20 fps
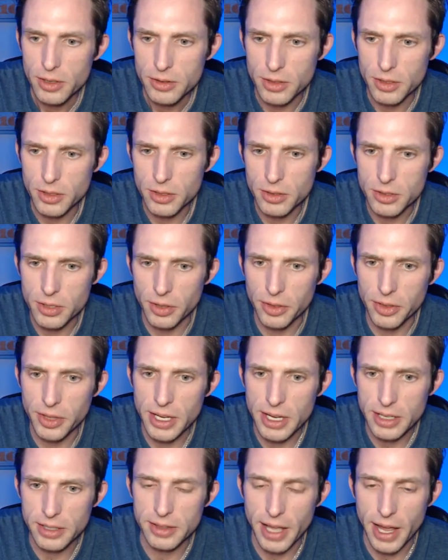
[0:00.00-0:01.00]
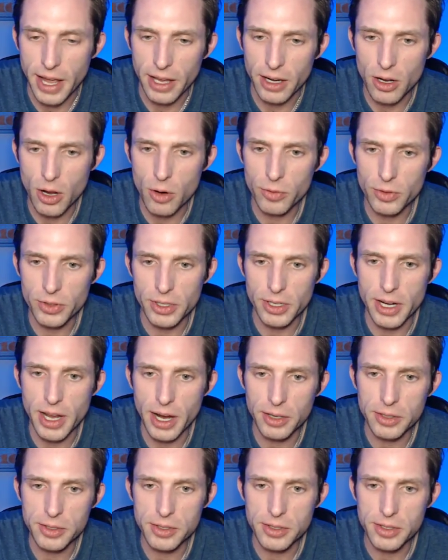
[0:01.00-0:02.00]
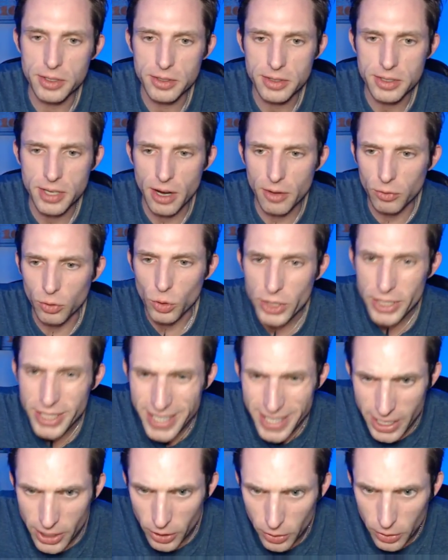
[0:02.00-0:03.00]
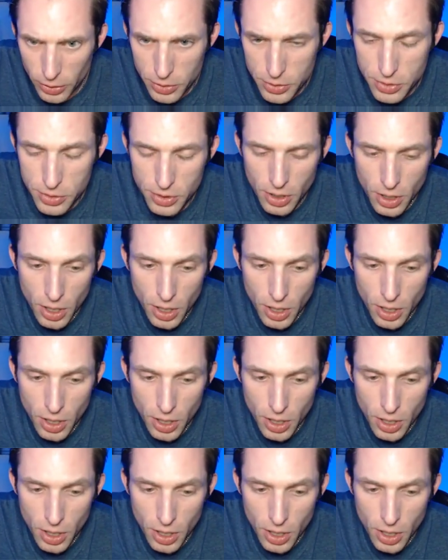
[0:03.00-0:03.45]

think that over the next several years,